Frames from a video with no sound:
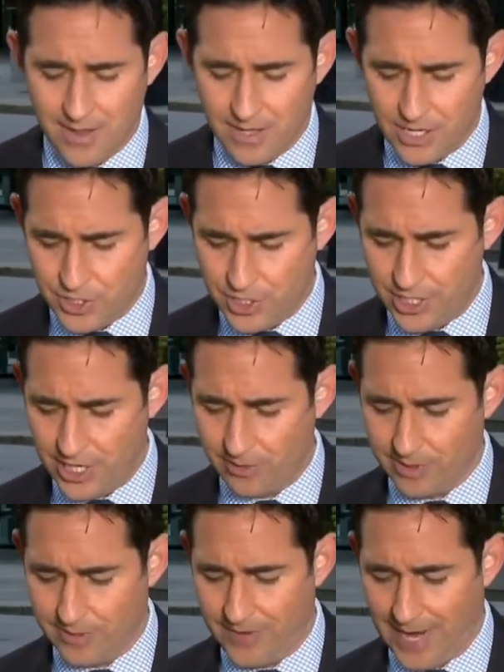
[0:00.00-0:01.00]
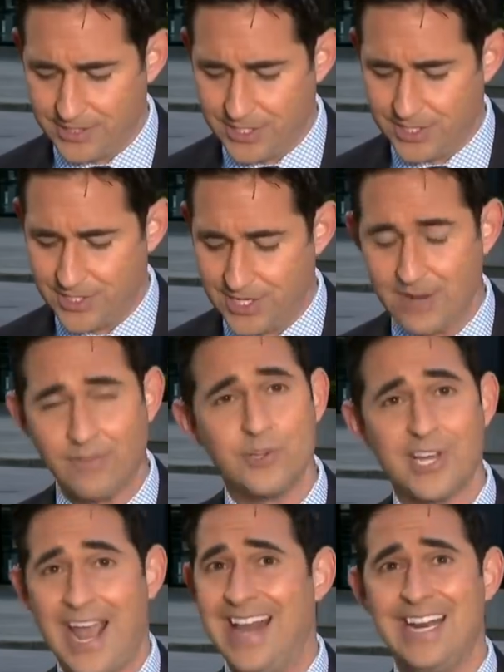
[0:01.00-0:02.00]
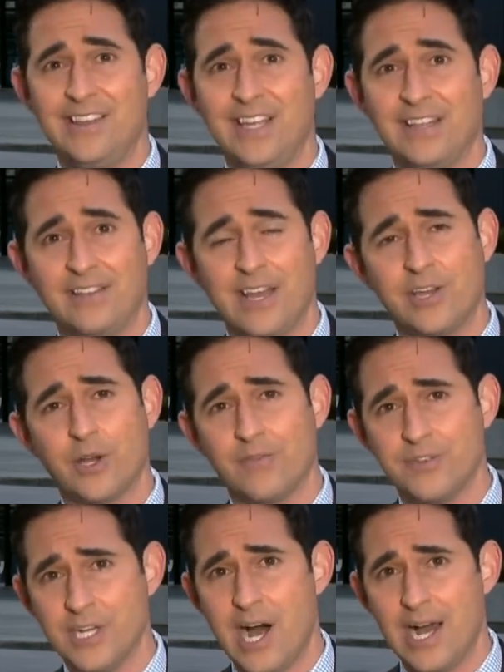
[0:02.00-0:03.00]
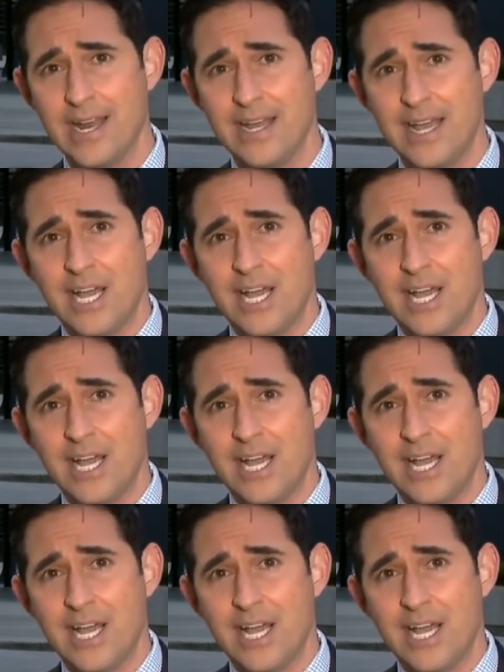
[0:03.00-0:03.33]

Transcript: these cheer events, to see if there's anything that they could have done